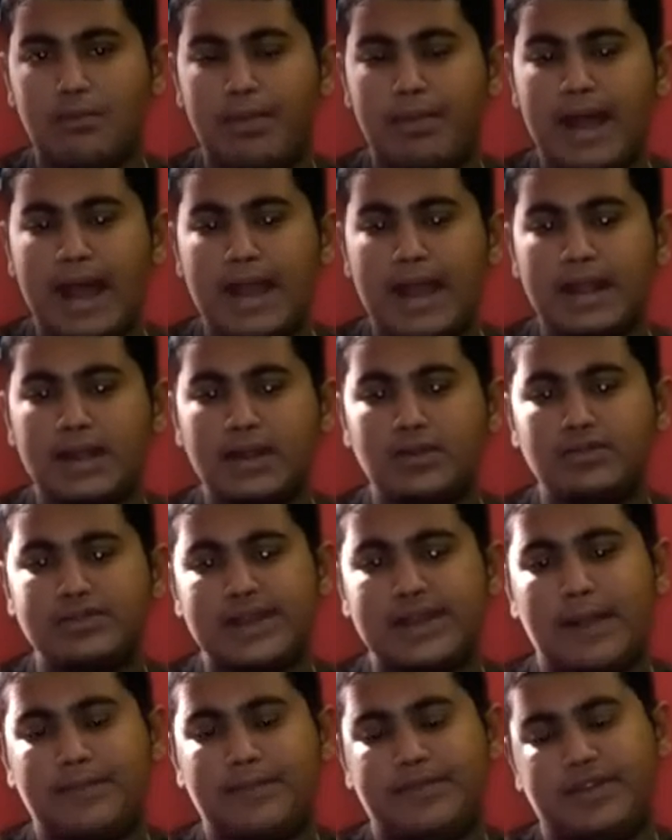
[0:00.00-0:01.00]
brand new
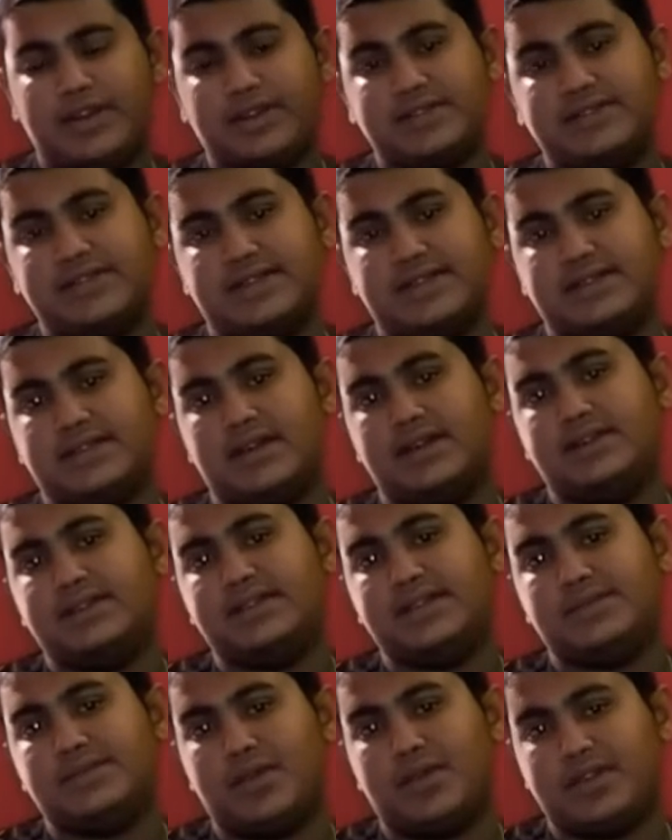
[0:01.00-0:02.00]
Snapdragon
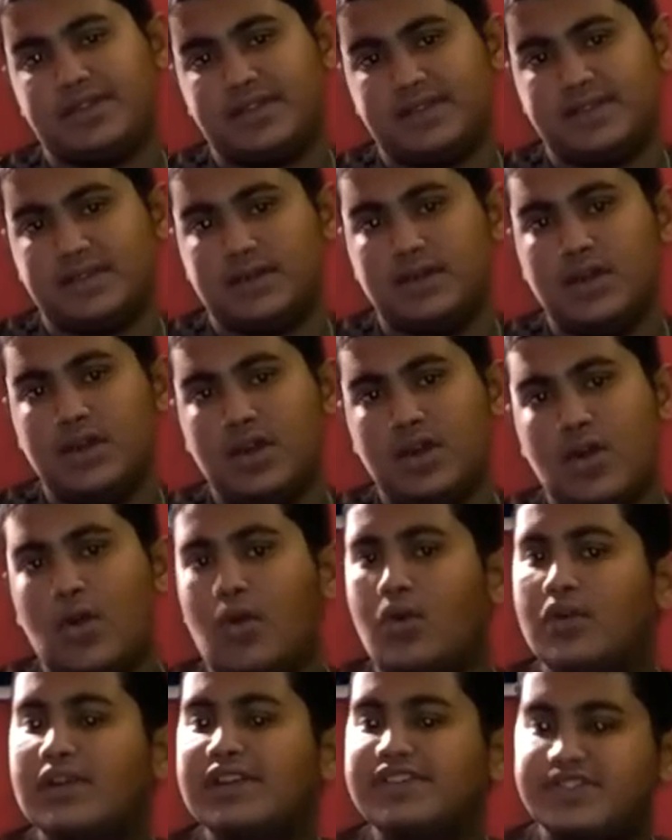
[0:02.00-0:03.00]
636 processor.
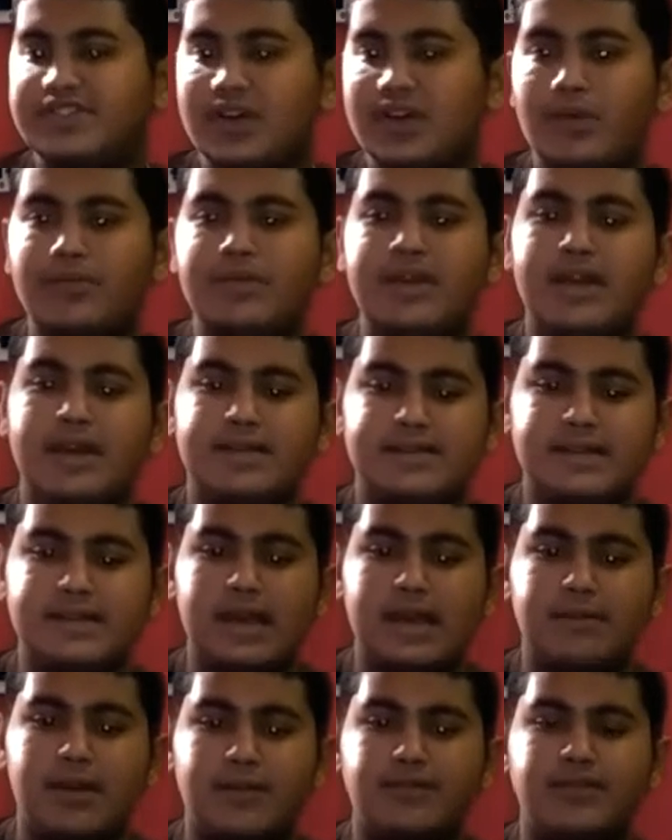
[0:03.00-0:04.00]
Only Xiaomi has
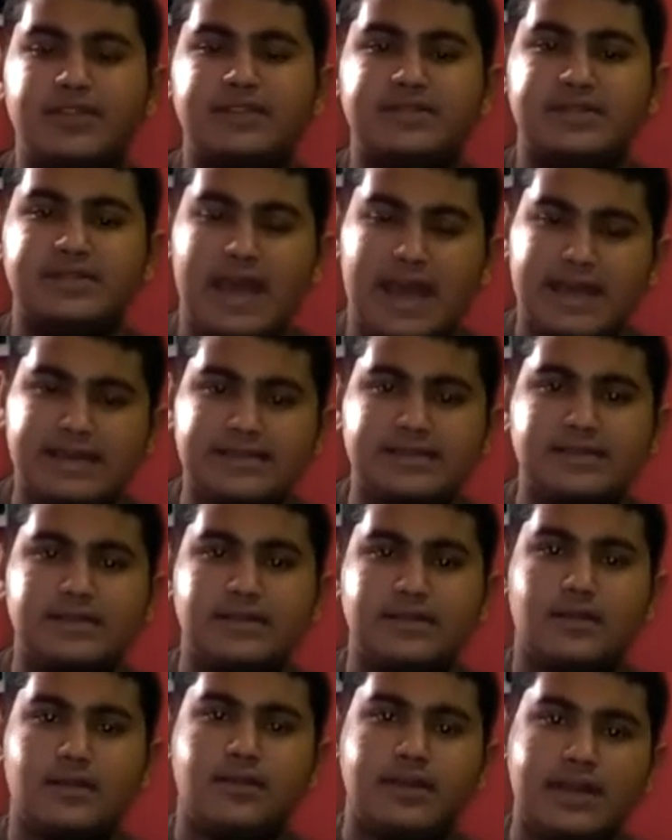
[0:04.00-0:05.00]
came up with as
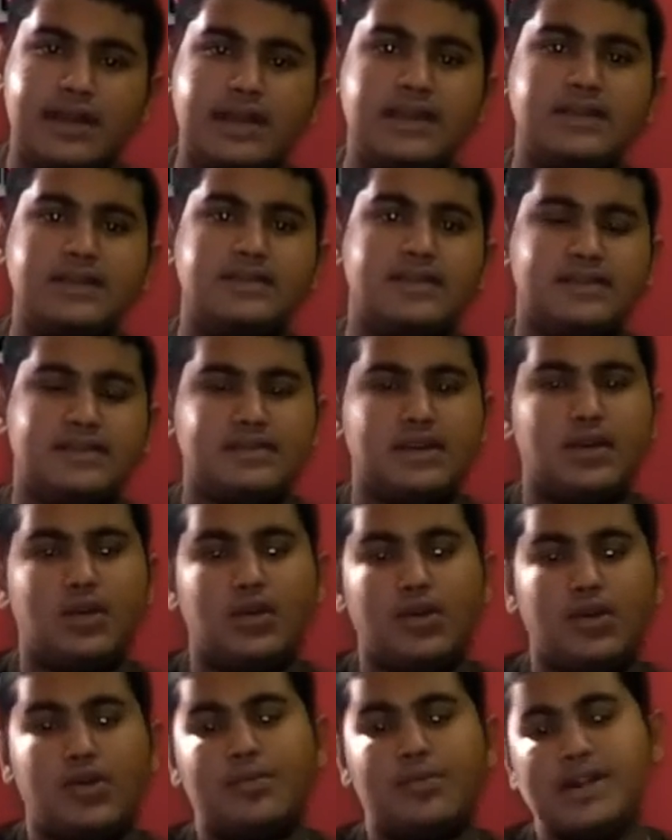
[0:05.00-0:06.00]
really there's a
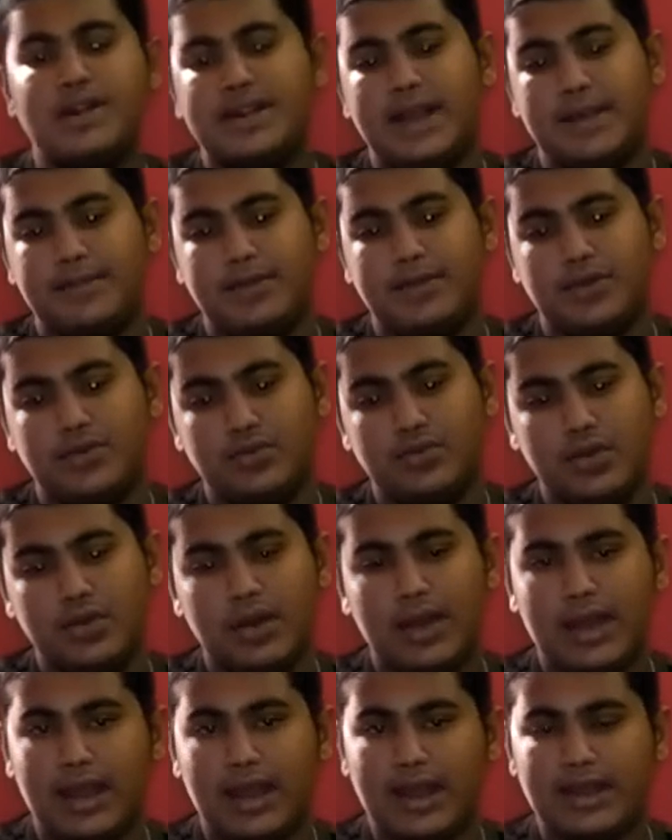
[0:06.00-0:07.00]
global debut
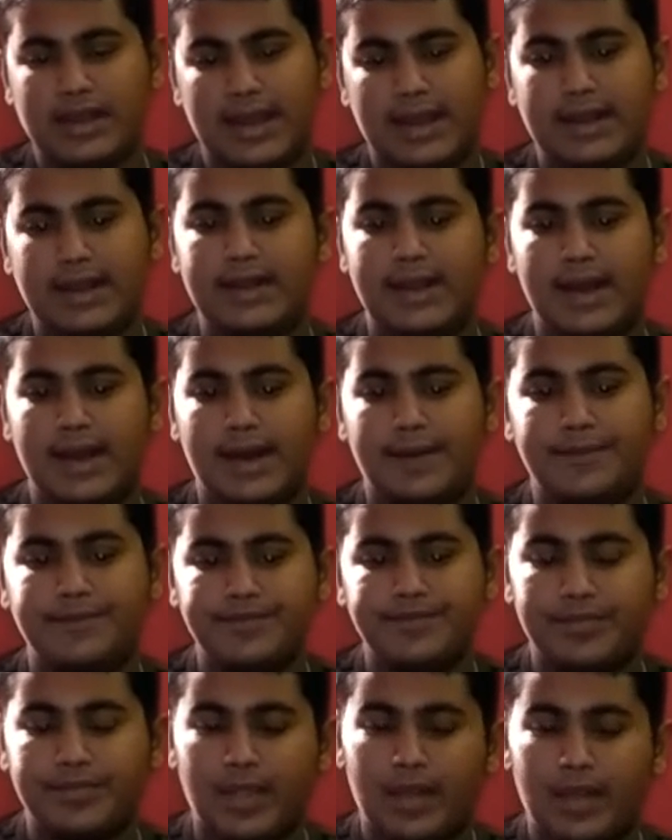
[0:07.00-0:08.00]
in India.
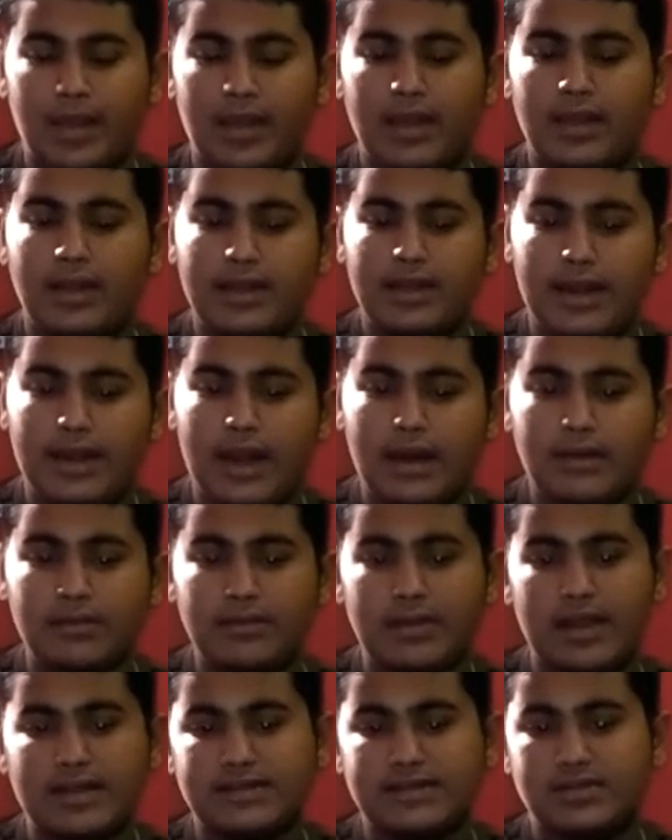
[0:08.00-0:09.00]
Now
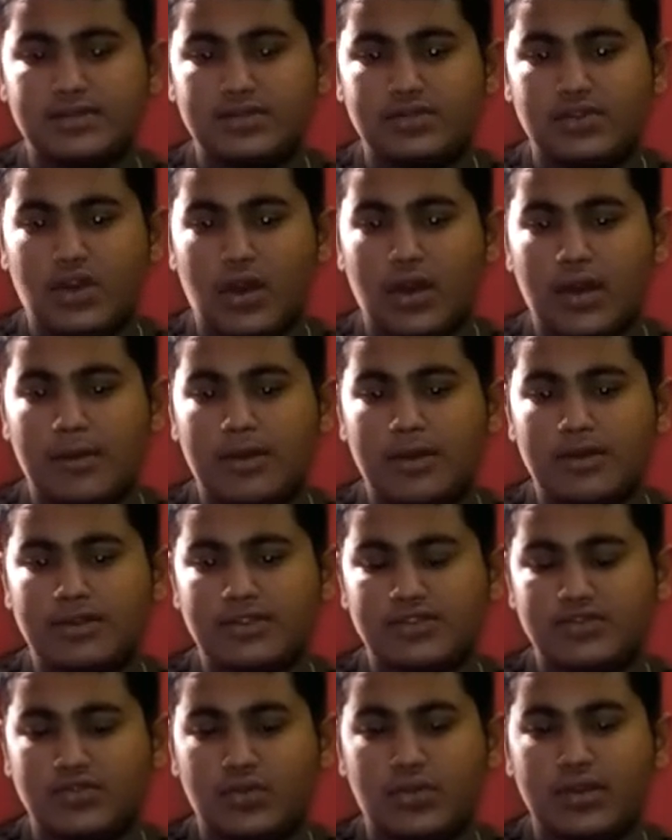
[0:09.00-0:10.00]
let's talk about
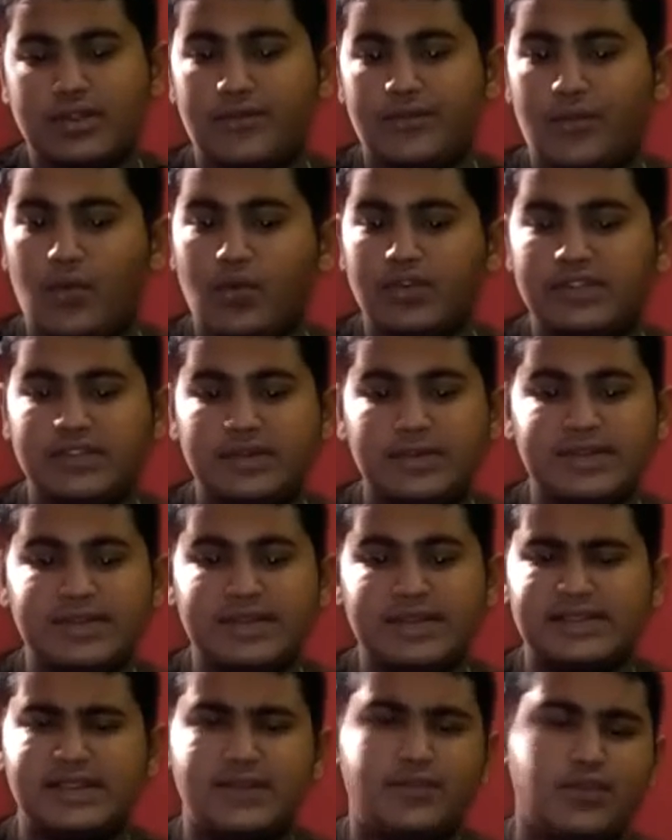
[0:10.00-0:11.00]
the storage. 4GB,
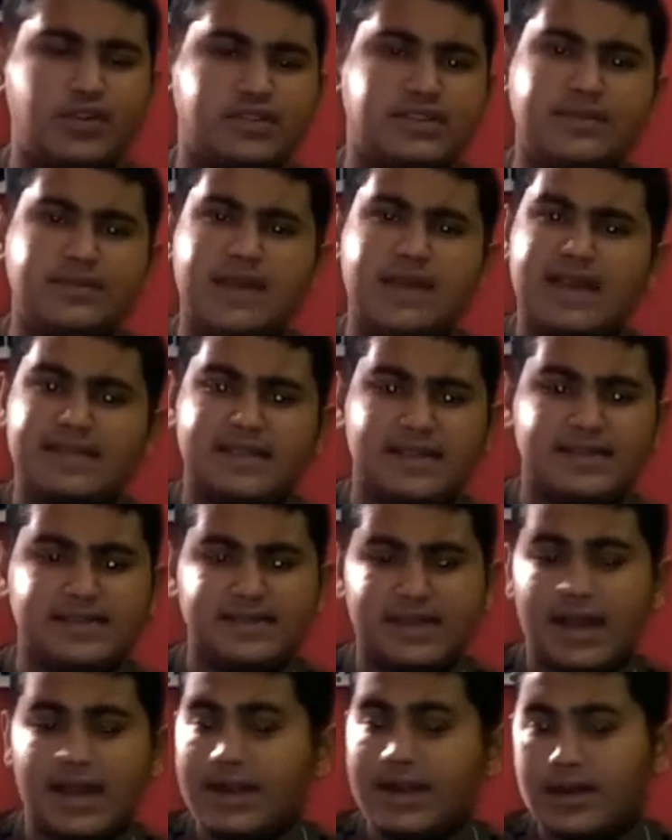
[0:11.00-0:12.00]
64GB, as I
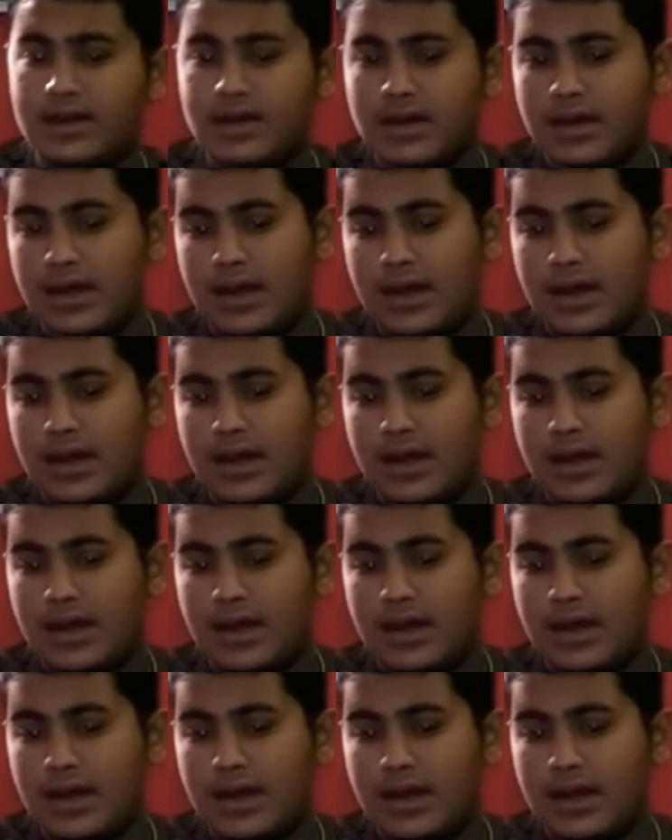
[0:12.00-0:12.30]
said.